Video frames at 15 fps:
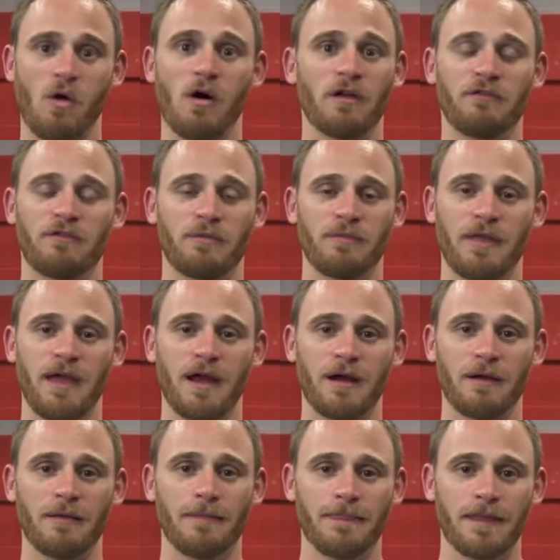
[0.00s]
on from
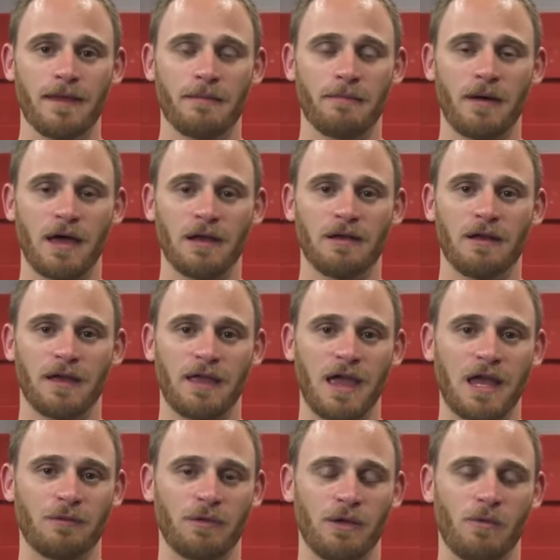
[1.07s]
there. But
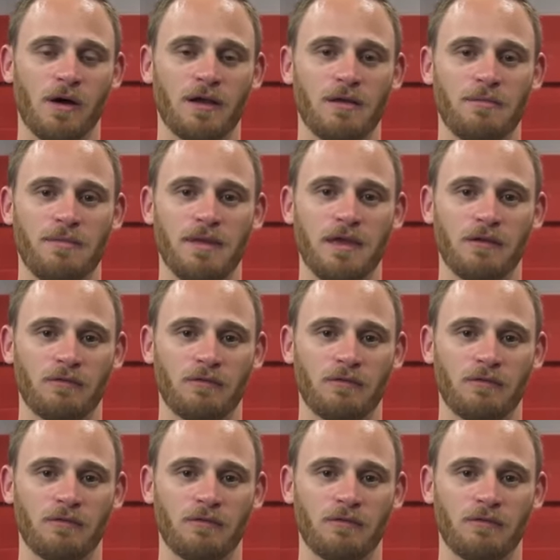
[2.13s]
again, we want to be